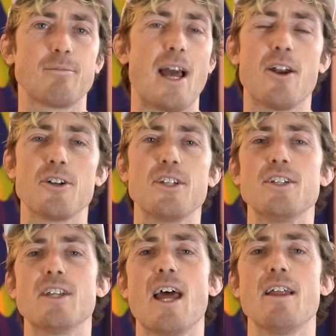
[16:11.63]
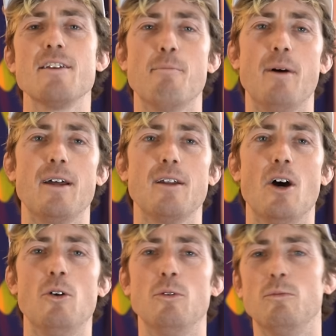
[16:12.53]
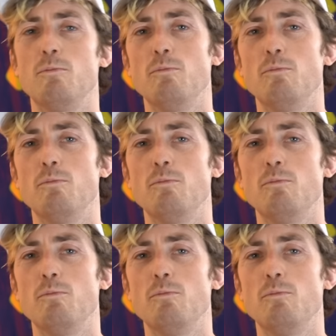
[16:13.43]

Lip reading: had our season end, but oh,